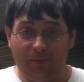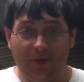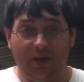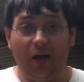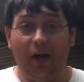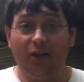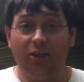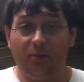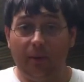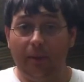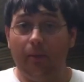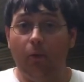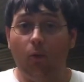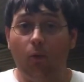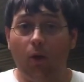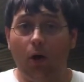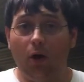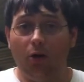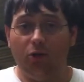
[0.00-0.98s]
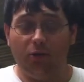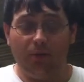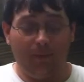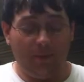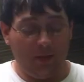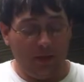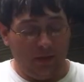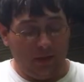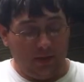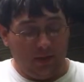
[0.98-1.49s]
it'd be nice to be able to wash them.
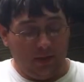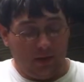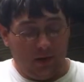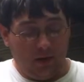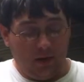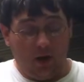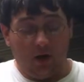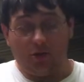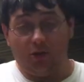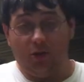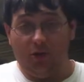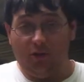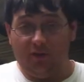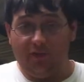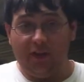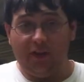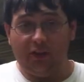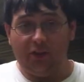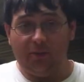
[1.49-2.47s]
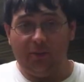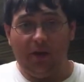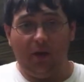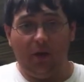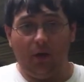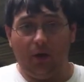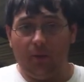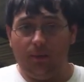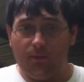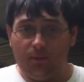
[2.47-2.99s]
Also, the fish
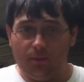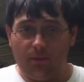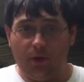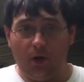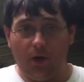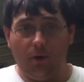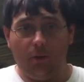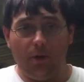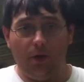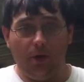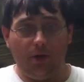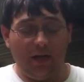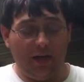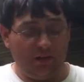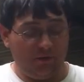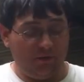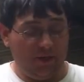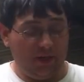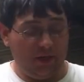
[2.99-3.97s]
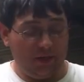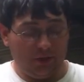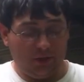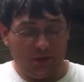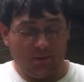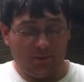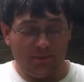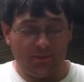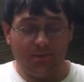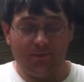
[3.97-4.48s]
smell on them. You know, when you catch
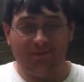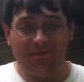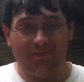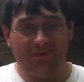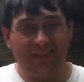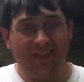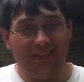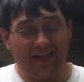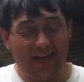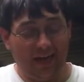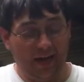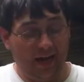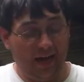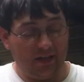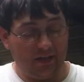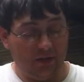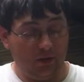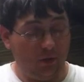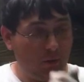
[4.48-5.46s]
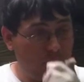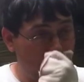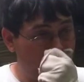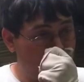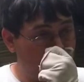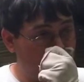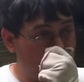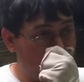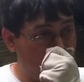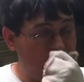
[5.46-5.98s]
fish, it kind of has a little
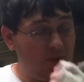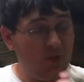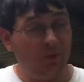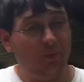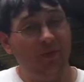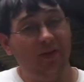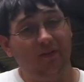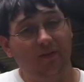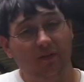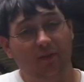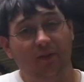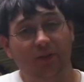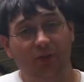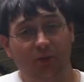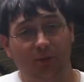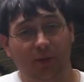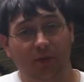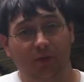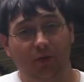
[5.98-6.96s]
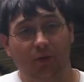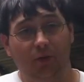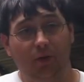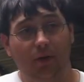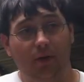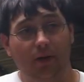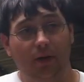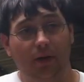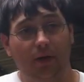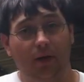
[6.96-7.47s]
bit of a fish smell to
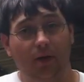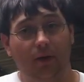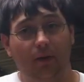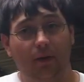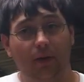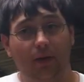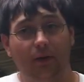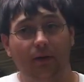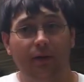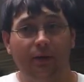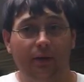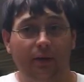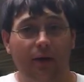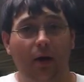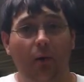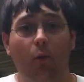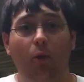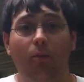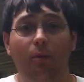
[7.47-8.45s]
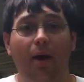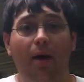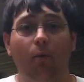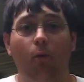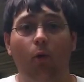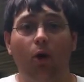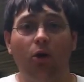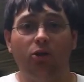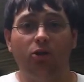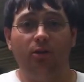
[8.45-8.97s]
it. You know, and I wouldn't
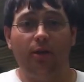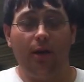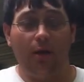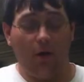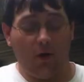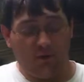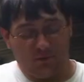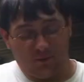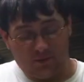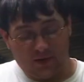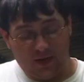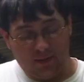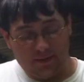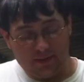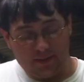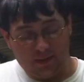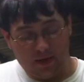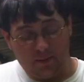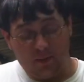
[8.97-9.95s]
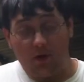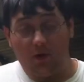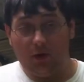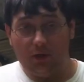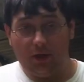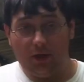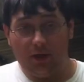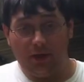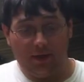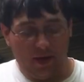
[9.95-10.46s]
mind washing that off from time to time. I'll
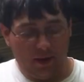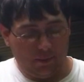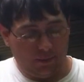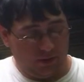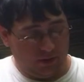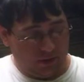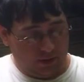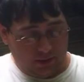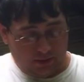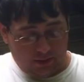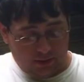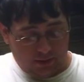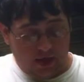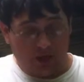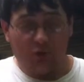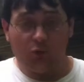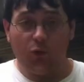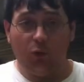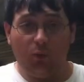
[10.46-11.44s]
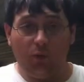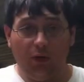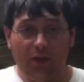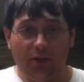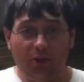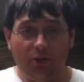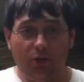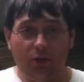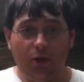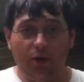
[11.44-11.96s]
look into that, but I just want to
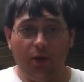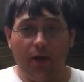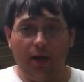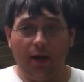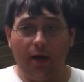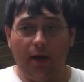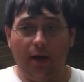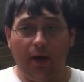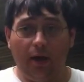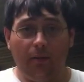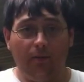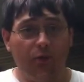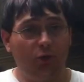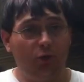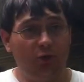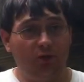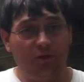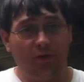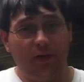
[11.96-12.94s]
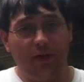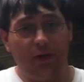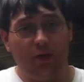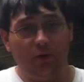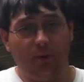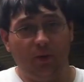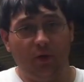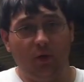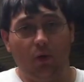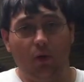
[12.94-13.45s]
bring this to you. I'm sure this video
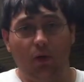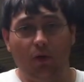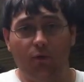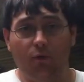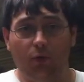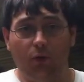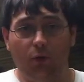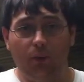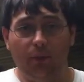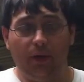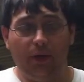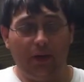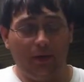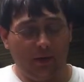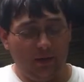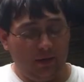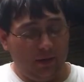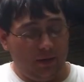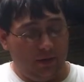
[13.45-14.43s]
has been going on for a little bit.